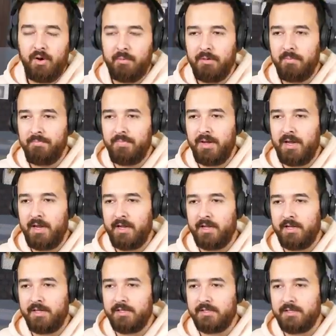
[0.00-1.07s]
Problem being
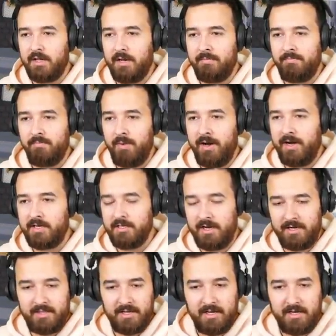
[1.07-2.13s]
is I might actually,
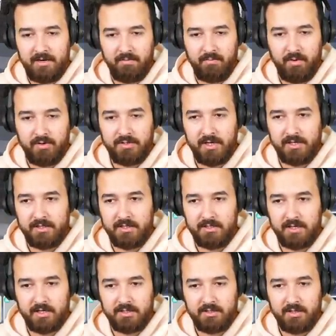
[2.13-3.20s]
I think I need to rotate
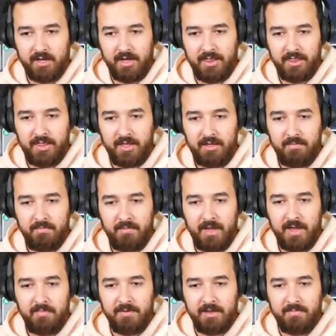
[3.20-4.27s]
this actually. I think
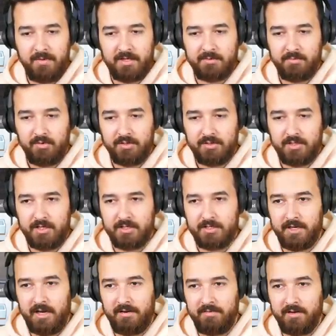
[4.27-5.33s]
maybe it makes more sense
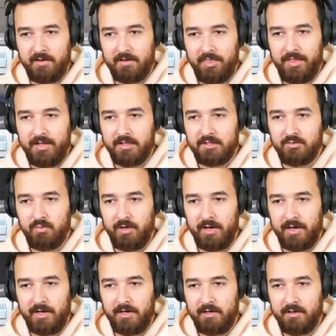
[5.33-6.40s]
to have it this
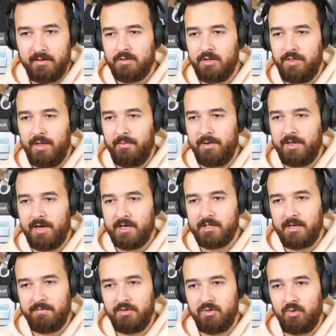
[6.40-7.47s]
way so that we can actually
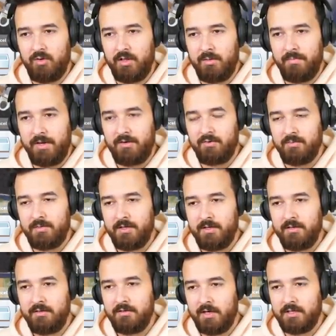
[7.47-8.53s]
have a door to the bedroom
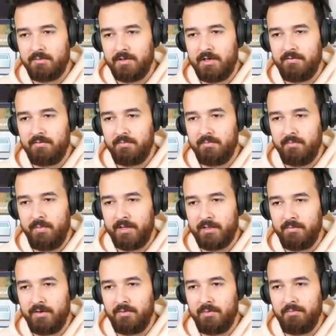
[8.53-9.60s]
here. Actually, we can even make the
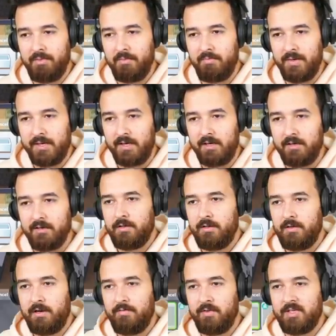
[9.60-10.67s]
bedroom a bit bigger. So then
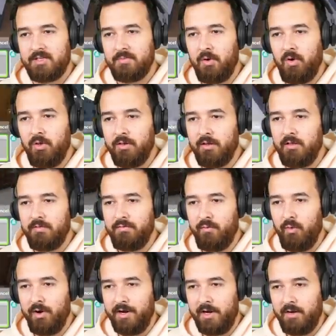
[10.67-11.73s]
you have the small little
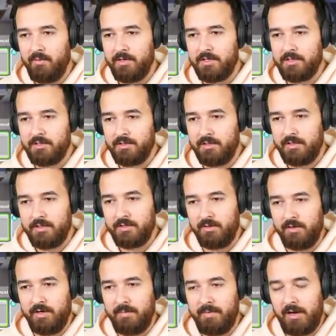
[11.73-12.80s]
foyer, which is
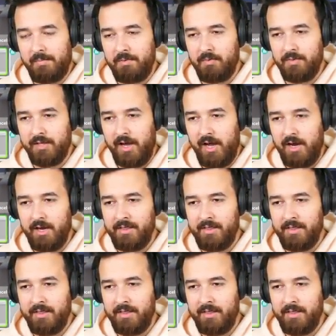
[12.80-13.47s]
good. I'm happy with that.